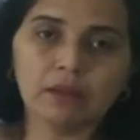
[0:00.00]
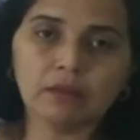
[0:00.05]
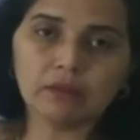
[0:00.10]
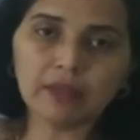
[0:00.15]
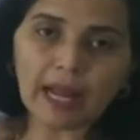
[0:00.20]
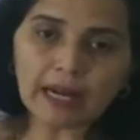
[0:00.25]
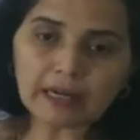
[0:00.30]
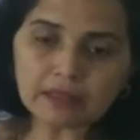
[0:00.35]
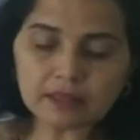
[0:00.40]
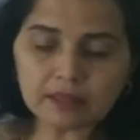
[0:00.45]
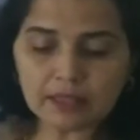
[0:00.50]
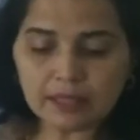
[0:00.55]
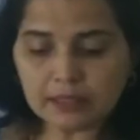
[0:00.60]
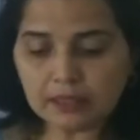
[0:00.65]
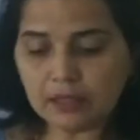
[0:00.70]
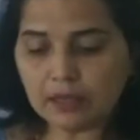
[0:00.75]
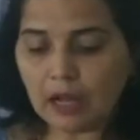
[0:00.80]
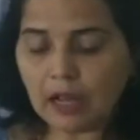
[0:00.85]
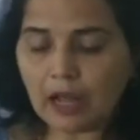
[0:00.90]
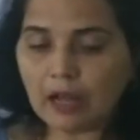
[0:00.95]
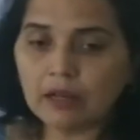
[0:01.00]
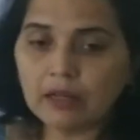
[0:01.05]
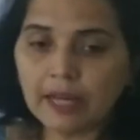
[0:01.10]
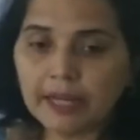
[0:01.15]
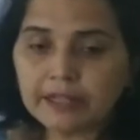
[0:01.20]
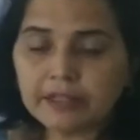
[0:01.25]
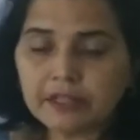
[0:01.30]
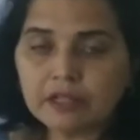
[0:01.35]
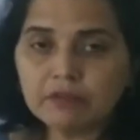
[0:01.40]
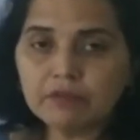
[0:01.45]
That's it.
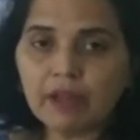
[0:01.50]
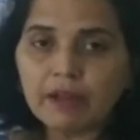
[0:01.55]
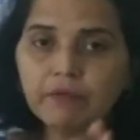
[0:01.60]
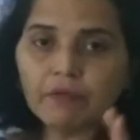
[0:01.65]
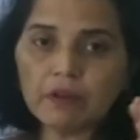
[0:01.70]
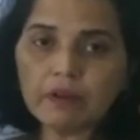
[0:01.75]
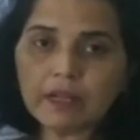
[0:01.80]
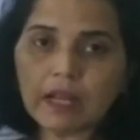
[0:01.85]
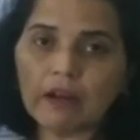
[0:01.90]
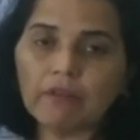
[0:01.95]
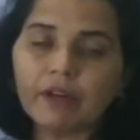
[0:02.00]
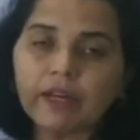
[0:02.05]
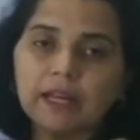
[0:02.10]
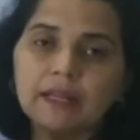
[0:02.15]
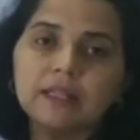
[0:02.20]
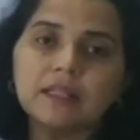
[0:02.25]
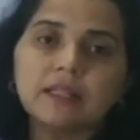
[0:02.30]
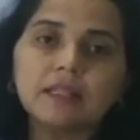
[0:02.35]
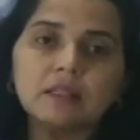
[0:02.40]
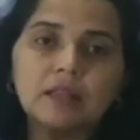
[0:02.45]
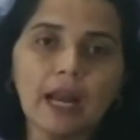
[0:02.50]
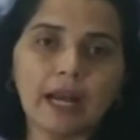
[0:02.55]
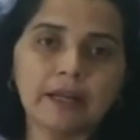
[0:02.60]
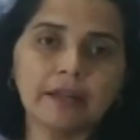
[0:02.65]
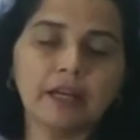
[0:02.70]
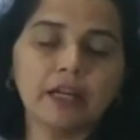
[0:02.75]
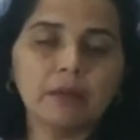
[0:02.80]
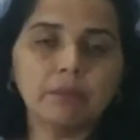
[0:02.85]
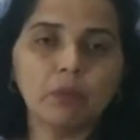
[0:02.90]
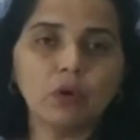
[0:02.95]
Later when we will cover any
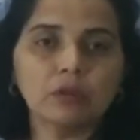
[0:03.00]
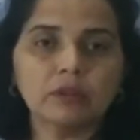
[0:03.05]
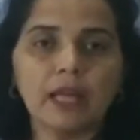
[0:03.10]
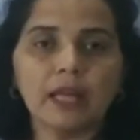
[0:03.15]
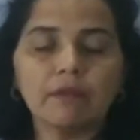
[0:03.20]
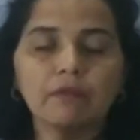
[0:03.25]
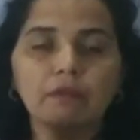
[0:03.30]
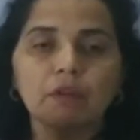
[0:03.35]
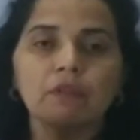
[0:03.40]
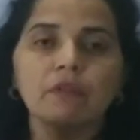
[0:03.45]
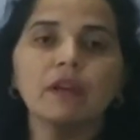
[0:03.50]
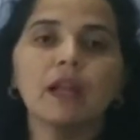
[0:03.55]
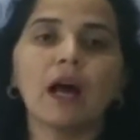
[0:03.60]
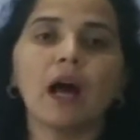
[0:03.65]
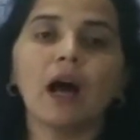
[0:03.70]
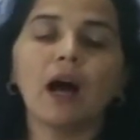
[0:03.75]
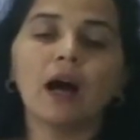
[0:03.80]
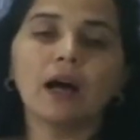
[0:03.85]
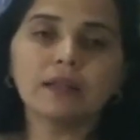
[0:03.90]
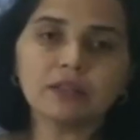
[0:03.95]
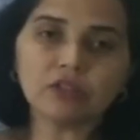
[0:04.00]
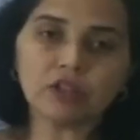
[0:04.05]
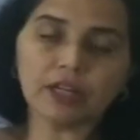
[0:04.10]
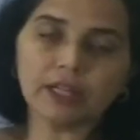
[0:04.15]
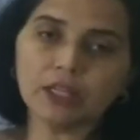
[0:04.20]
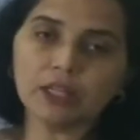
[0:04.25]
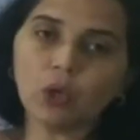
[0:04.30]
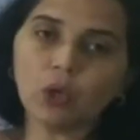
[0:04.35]
standard book, then we will study